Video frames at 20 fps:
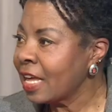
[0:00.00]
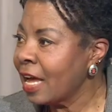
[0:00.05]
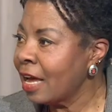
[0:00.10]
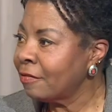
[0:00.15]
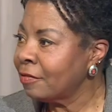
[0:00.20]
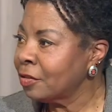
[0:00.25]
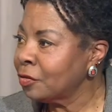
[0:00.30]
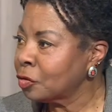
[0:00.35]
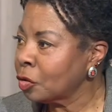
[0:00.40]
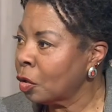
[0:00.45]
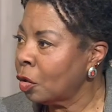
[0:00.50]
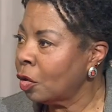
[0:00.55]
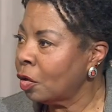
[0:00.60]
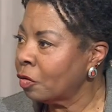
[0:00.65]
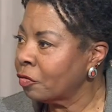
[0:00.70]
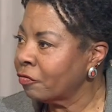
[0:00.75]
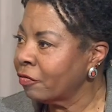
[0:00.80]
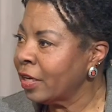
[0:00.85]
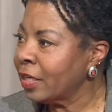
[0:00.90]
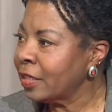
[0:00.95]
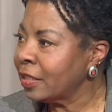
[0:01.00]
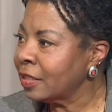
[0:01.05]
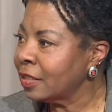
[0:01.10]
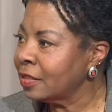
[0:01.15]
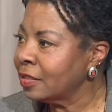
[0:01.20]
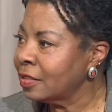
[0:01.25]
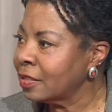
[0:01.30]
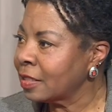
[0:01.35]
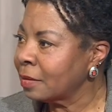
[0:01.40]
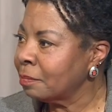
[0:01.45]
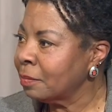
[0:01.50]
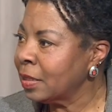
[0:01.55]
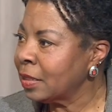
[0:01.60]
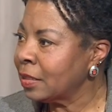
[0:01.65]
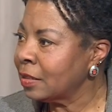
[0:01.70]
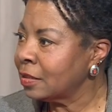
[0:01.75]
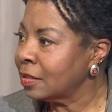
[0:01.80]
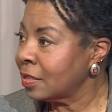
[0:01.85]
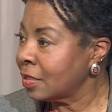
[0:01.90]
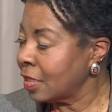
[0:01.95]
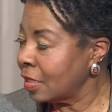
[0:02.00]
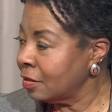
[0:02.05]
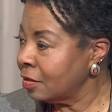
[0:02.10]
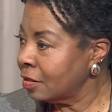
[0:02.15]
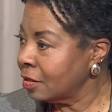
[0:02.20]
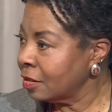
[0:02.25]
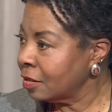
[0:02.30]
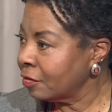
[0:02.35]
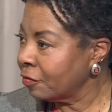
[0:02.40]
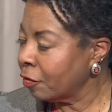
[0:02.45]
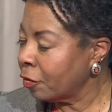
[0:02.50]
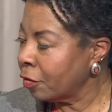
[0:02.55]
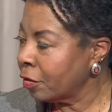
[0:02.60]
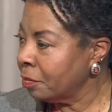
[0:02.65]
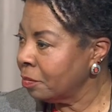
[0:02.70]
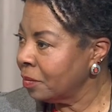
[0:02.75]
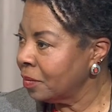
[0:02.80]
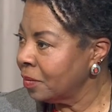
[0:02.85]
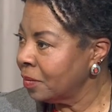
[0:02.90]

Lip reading: haven't already submitted a census form?